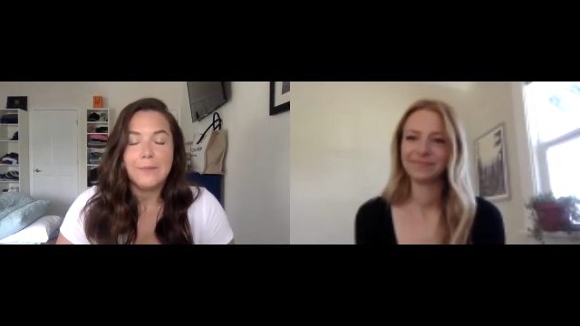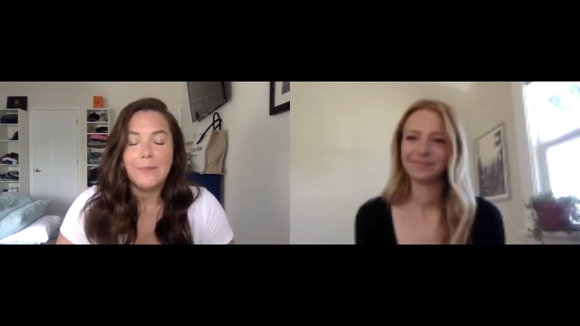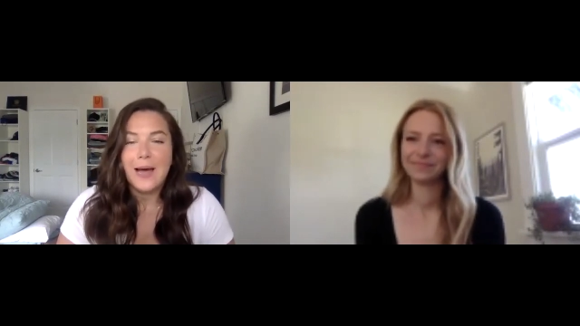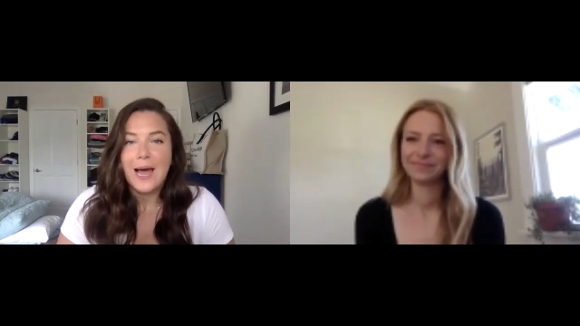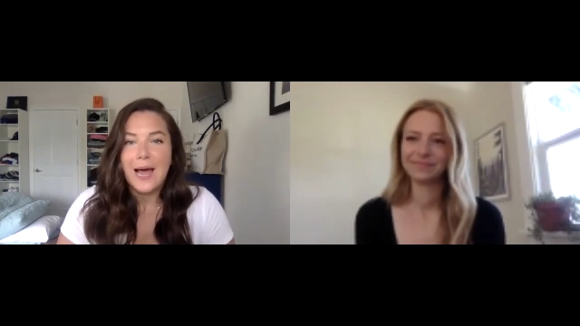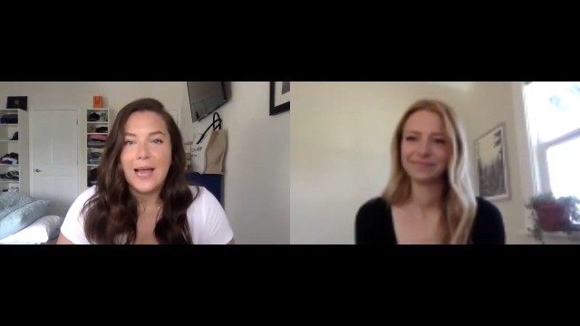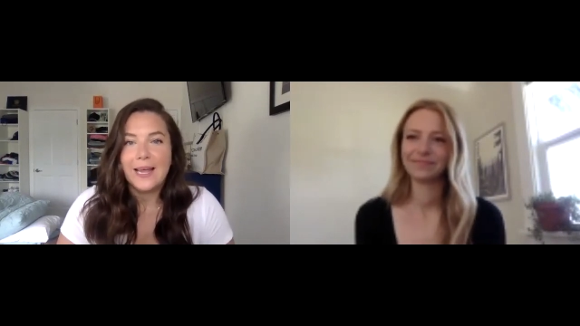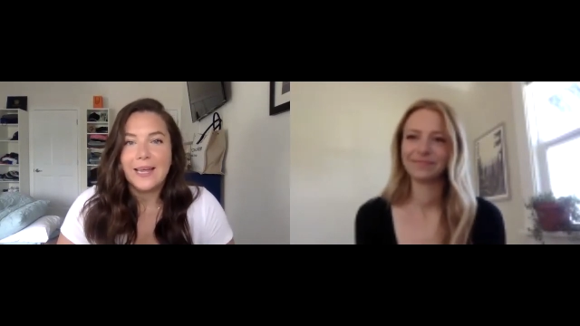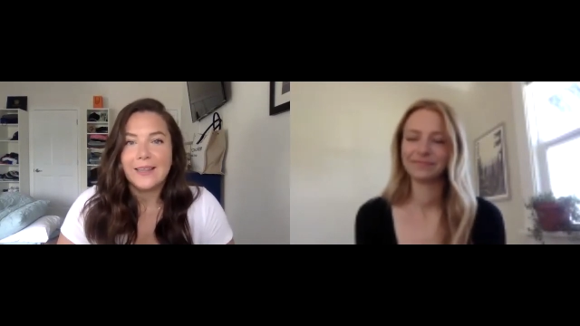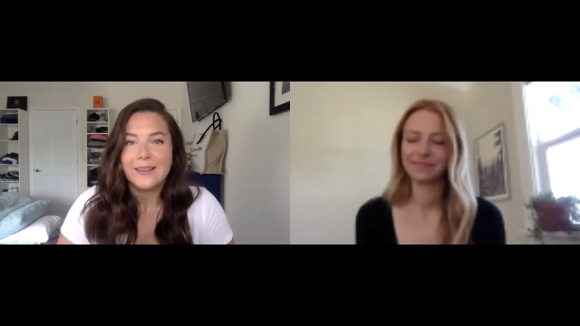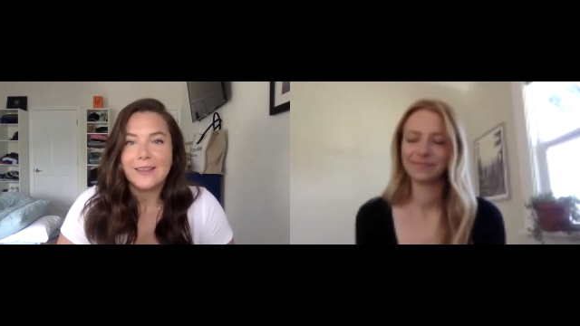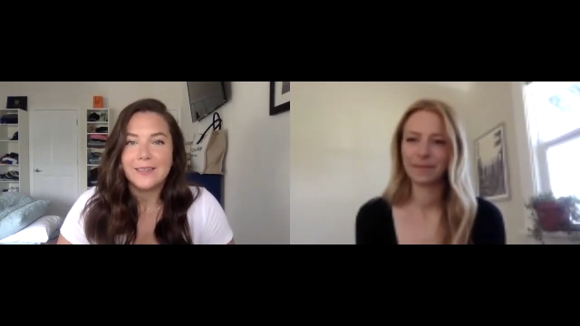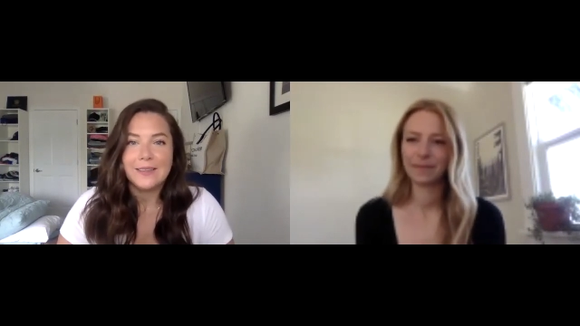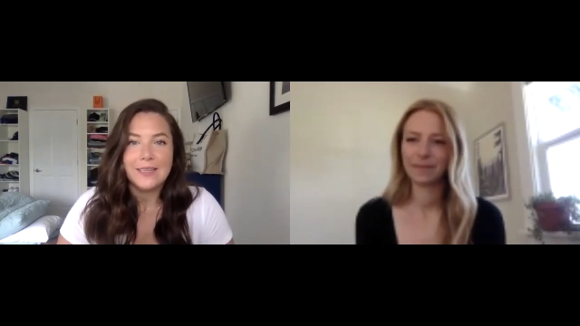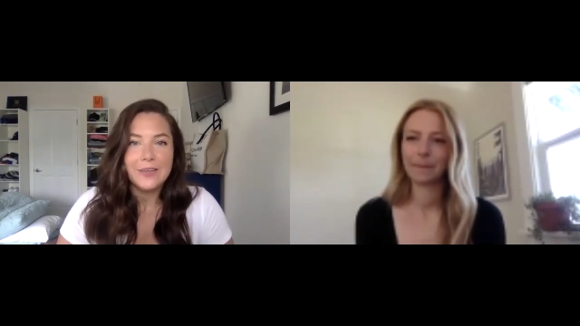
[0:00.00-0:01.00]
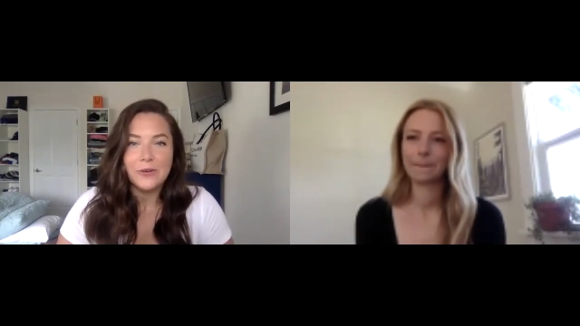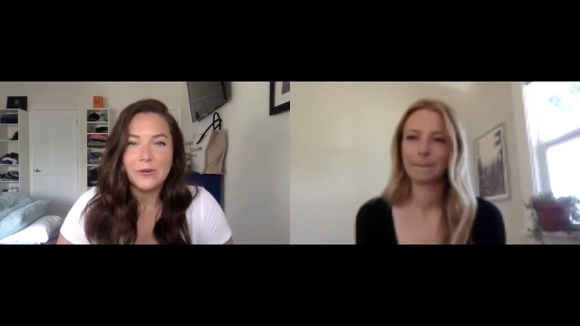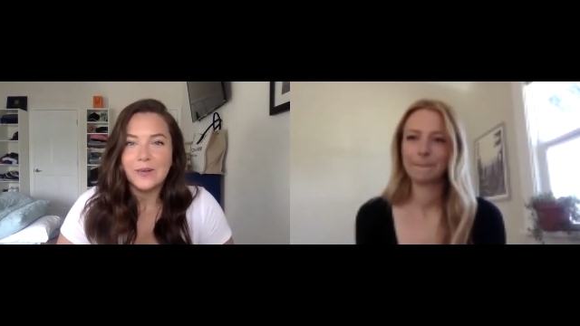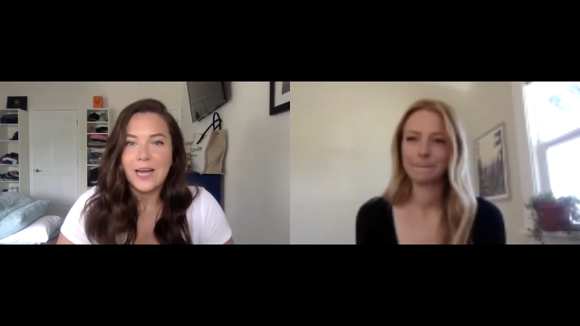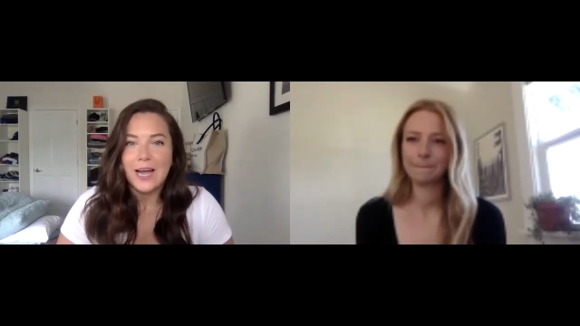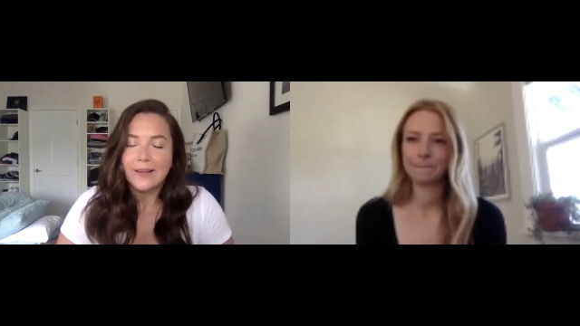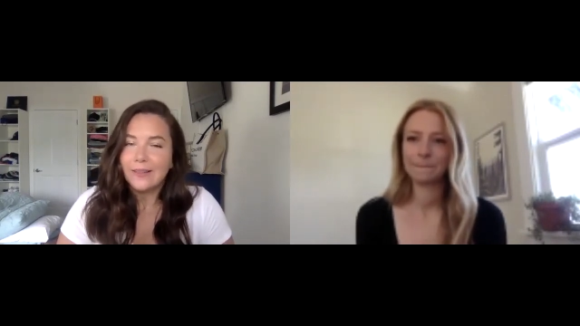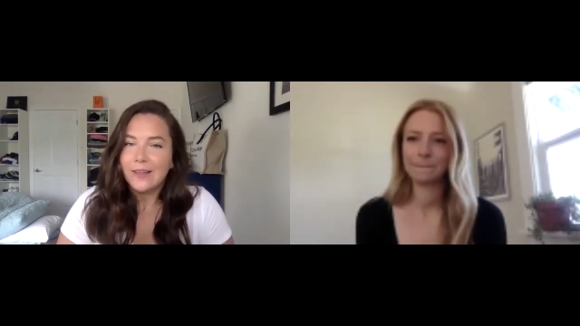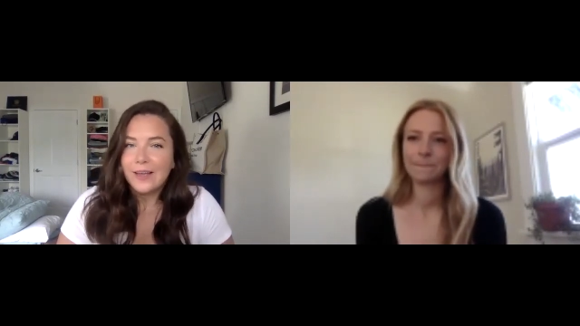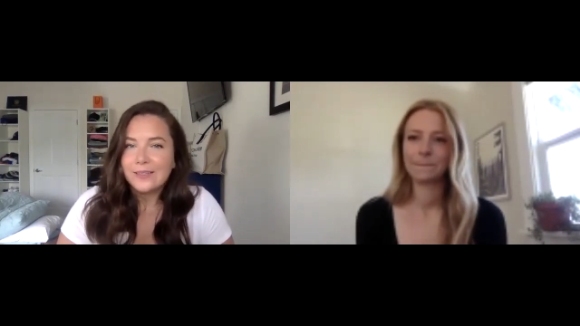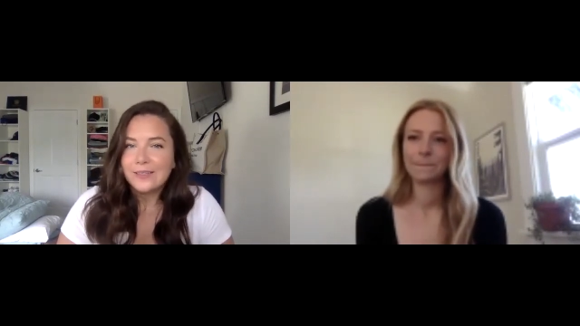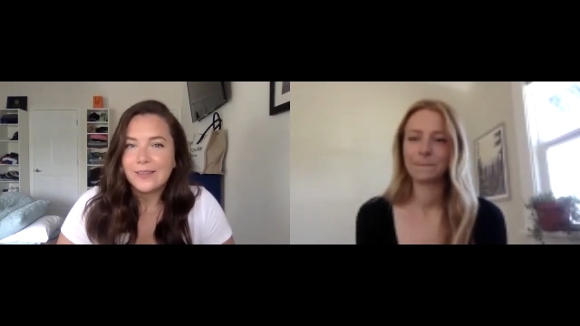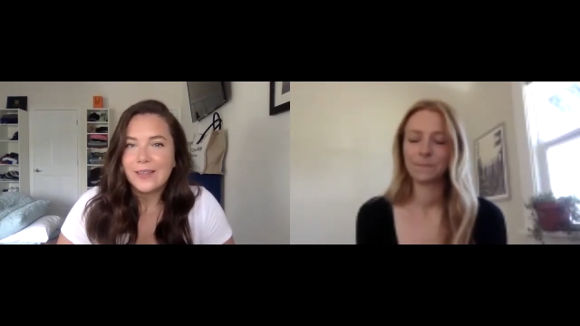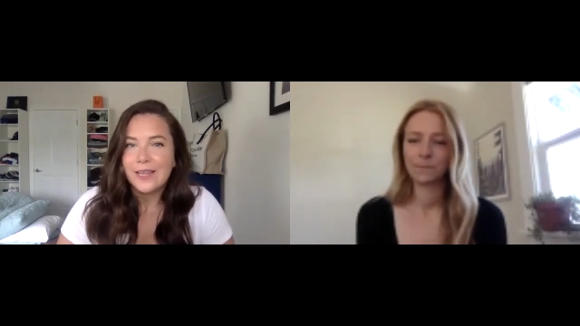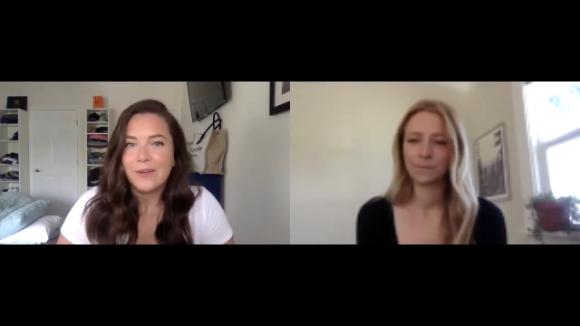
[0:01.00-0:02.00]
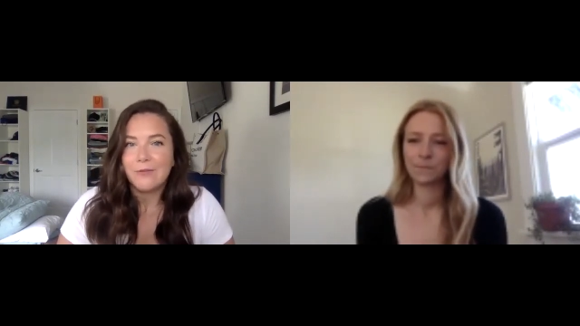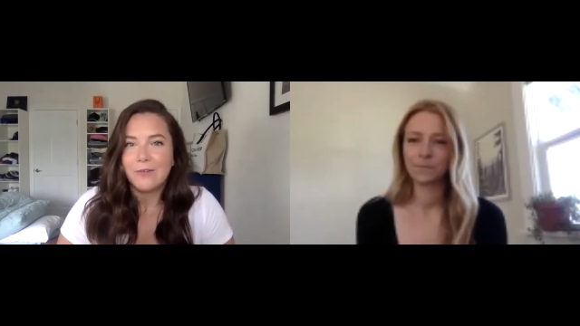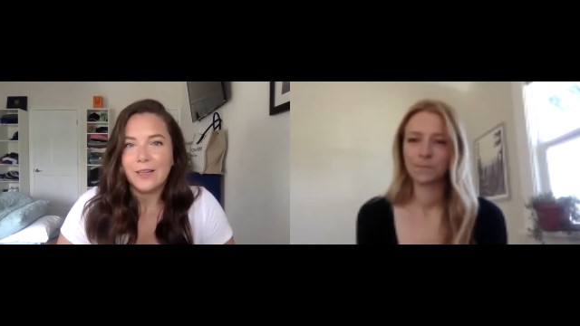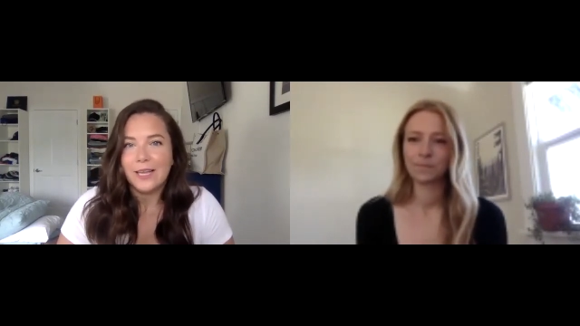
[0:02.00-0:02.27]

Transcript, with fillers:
Speaker 1: by the legal guidelines that they really